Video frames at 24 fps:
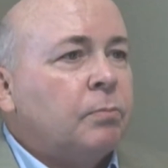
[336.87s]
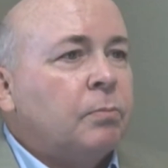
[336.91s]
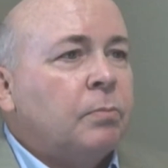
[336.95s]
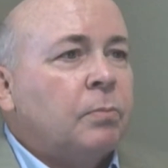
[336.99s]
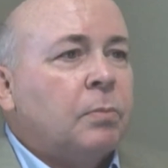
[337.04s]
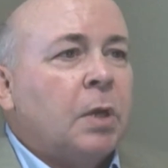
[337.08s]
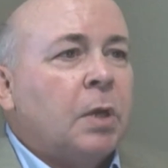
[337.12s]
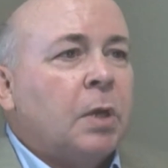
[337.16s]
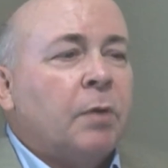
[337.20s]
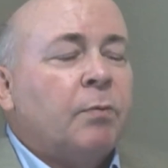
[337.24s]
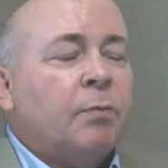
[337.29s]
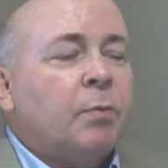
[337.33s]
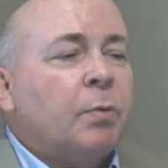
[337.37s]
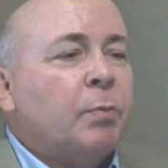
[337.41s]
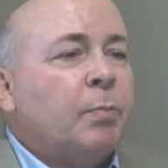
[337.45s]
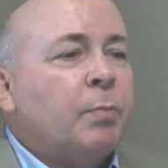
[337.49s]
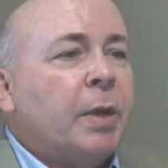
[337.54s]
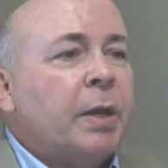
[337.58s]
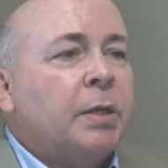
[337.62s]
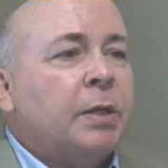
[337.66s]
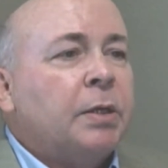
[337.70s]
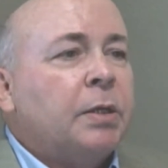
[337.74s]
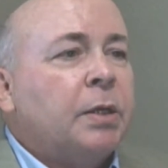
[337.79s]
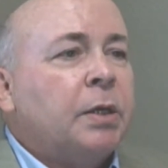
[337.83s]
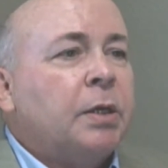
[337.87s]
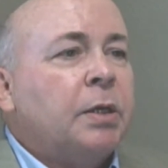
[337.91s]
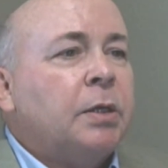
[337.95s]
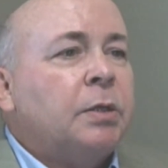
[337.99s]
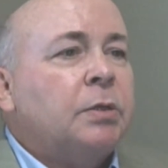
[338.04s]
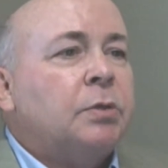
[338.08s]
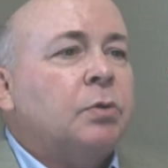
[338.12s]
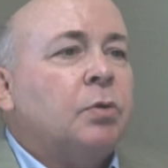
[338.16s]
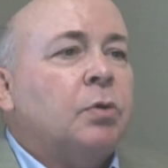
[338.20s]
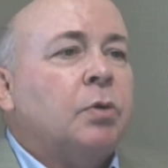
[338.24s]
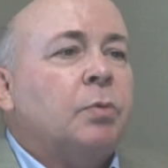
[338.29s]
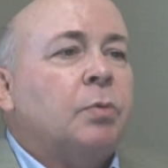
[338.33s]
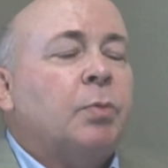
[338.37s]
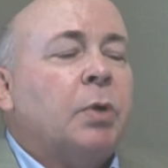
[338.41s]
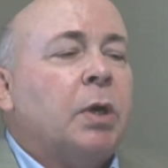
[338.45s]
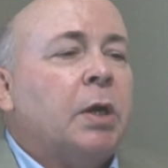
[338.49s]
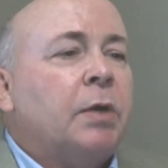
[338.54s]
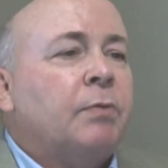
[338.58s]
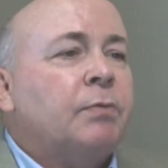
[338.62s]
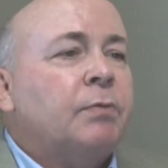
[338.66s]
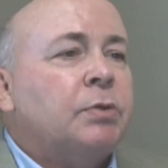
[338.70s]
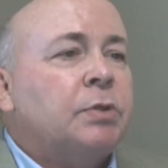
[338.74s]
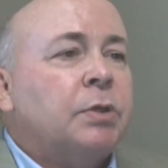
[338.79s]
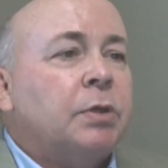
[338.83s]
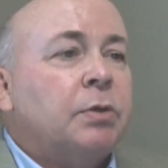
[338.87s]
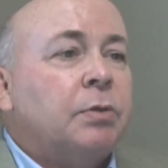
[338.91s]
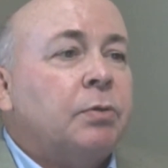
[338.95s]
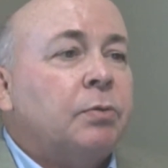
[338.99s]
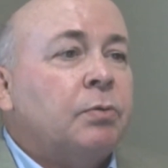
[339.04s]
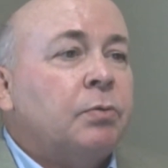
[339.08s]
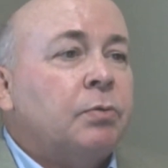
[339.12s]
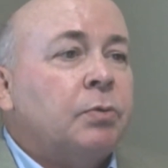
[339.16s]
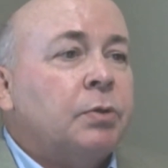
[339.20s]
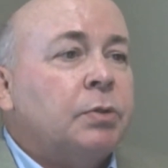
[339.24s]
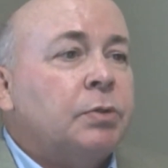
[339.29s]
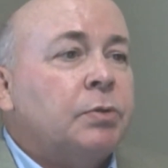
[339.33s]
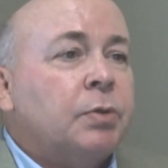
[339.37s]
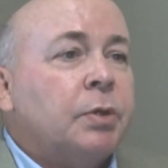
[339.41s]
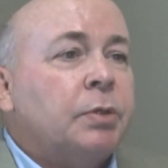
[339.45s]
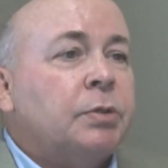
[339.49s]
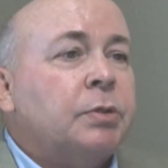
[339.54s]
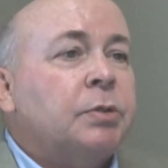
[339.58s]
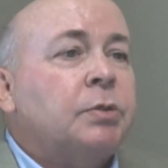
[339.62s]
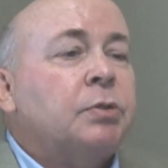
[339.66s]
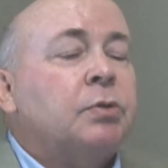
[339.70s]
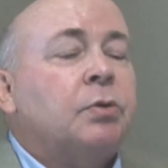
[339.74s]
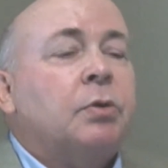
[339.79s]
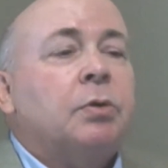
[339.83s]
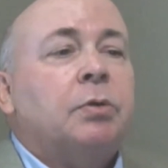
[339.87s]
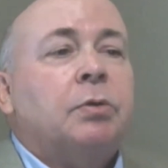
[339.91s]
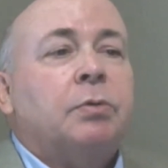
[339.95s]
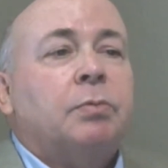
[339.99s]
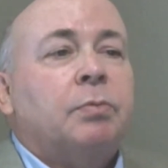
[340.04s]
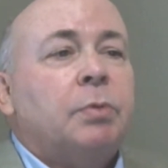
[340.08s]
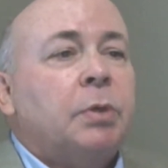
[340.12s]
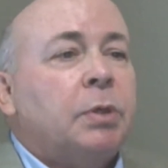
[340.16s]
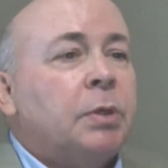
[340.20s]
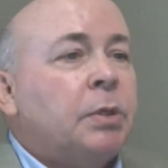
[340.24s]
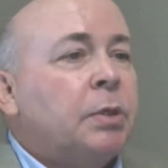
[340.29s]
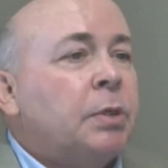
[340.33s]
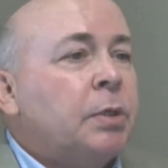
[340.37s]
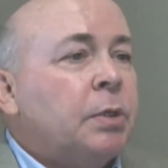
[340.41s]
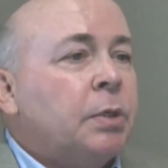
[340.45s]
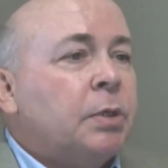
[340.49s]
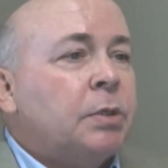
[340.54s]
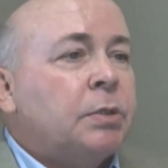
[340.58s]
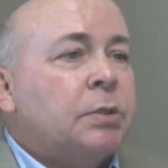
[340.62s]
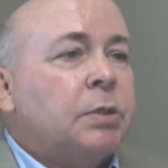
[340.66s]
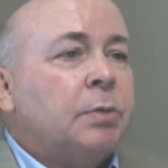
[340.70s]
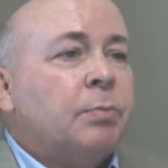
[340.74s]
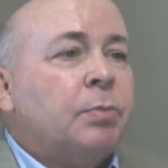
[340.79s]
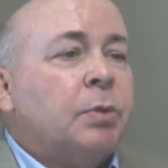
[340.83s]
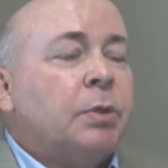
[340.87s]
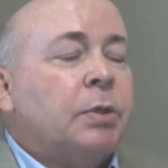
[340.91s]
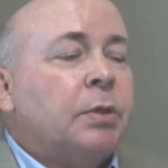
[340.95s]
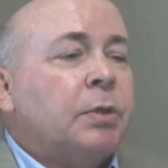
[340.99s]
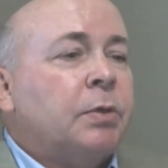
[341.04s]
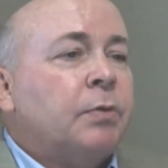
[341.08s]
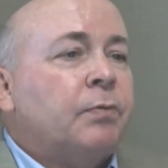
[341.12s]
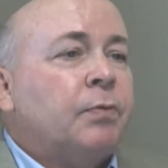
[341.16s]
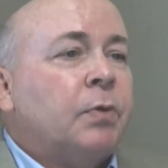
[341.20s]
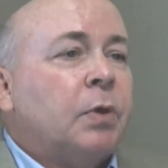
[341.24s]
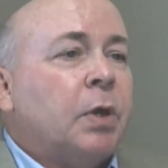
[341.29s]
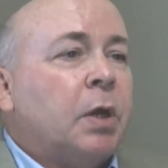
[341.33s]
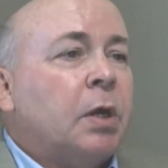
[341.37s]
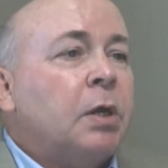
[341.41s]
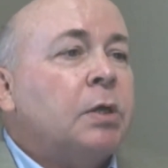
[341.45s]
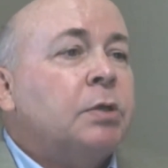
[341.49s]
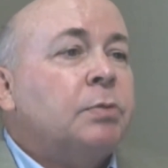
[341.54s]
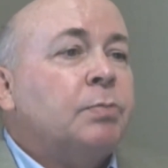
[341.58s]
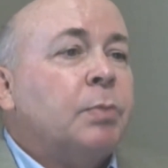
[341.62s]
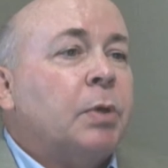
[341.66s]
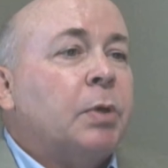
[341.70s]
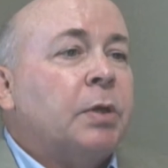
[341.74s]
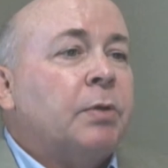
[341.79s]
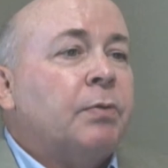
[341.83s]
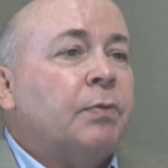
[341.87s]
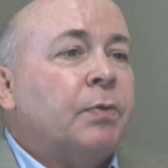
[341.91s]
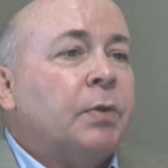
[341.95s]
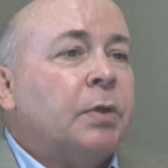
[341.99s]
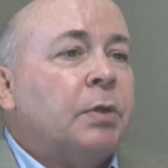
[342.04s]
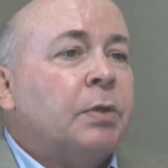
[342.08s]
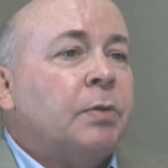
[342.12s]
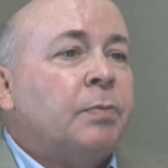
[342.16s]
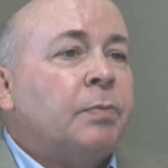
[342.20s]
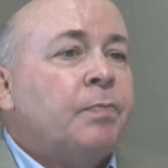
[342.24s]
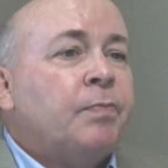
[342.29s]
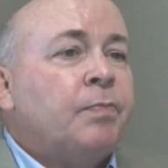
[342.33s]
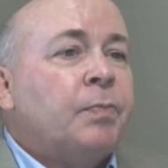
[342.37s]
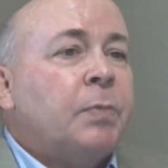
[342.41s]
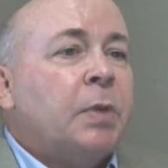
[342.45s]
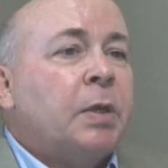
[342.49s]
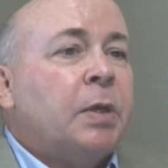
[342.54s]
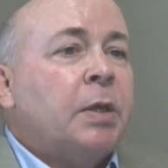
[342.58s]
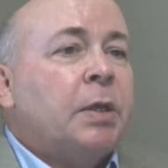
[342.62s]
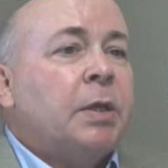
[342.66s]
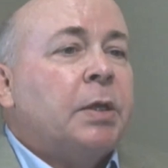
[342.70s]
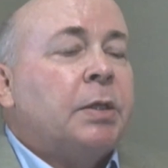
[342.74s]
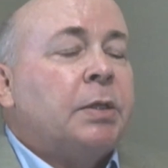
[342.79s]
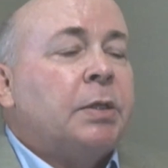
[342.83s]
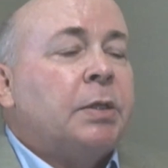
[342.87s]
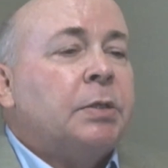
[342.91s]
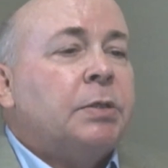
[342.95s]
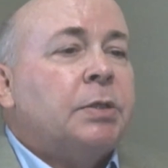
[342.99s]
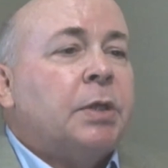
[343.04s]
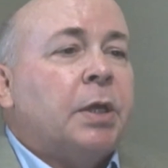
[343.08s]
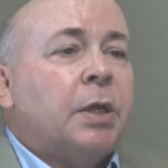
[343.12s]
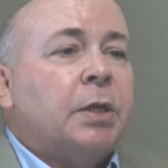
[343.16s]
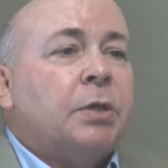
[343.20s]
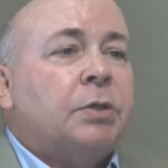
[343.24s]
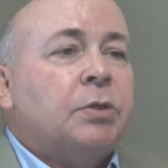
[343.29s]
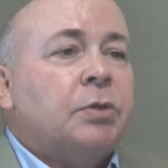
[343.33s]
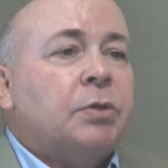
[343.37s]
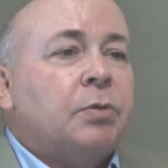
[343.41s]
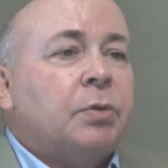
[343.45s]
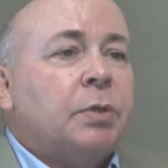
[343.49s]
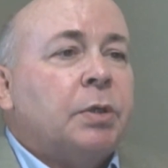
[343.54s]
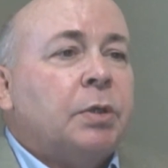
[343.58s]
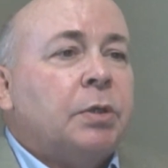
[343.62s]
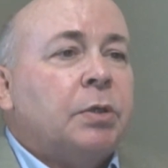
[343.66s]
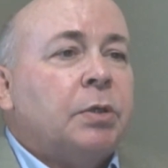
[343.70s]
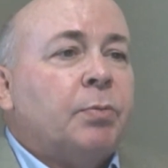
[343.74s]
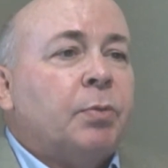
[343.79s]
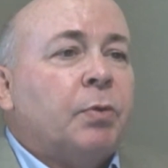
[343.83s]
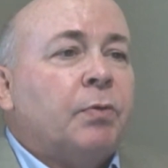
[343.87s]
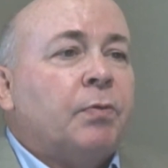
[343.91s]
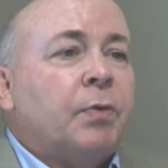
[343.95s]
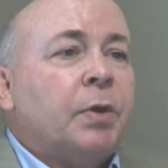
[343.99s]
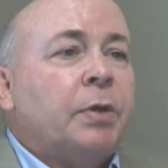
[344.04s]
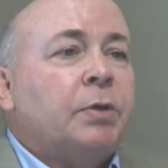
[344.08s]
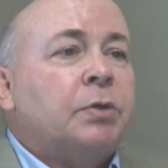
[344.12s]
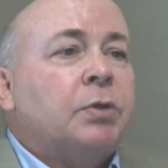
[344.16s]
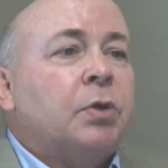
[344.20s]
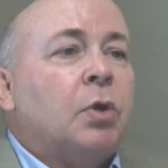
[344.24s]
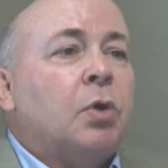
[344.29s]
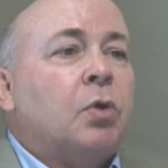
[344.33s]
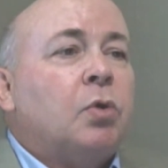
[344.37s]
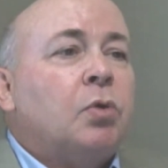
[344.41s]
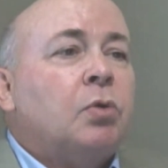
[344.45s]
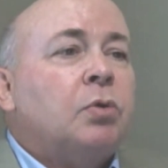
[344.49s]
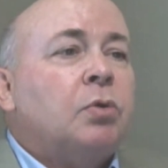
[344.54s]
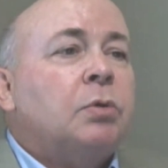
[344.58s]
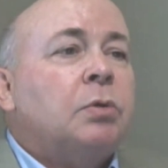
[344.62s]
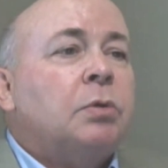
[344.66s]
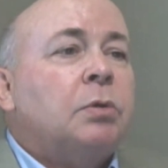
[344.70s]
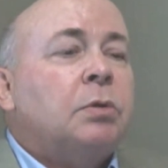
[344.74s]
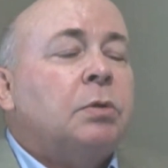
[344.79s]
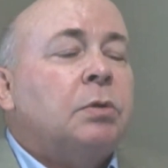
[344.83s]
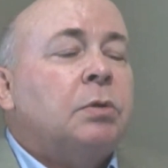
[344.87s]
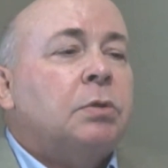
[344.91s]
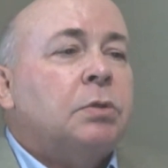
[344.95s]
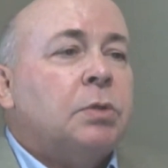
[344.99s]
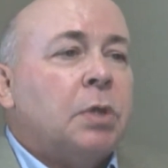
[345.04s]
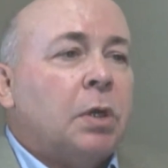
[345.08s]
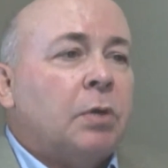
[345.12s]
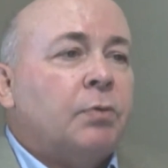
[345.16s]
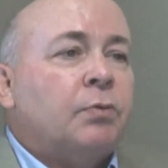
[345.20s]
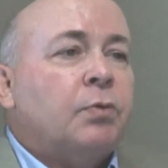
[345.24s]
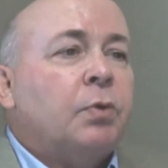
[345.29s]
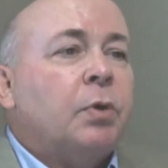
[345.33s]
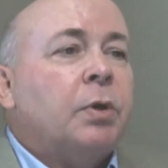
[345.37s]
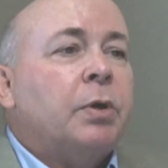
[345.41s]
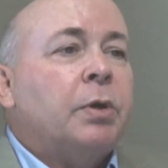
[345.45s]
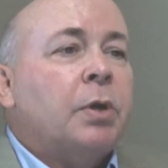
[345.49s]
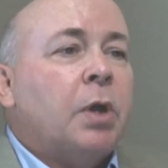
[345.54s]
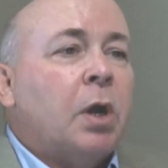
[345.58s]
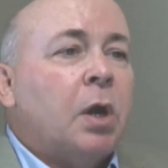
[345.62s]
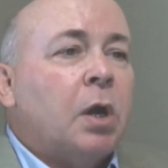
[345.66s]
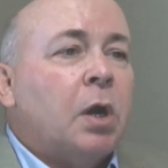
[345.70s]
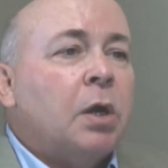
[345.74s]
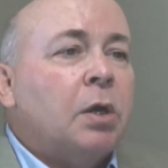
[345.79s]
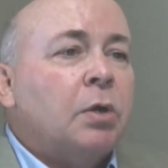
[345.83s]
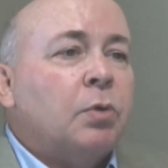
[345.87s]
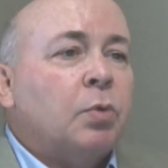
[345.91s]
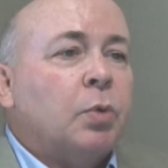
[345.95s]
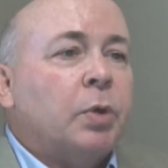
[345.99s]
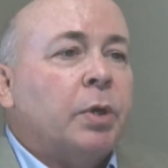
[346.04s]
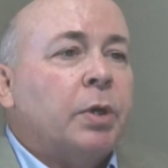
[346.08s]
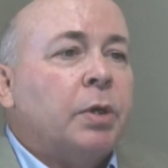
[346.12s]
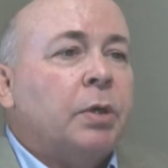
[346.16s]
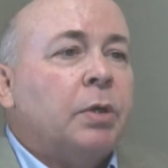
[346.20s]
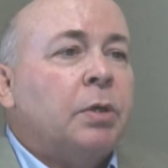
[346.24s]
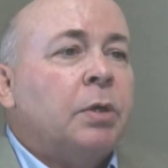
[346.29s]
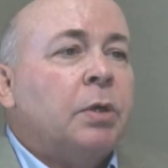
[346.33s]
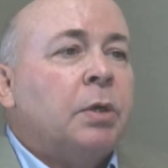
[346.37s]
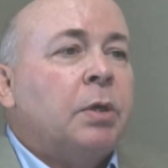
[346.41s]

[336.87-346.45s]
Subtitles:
government mandate or privacy restrictions, or simply for cost benefit. In this case, you would need to provide your own software and hardware,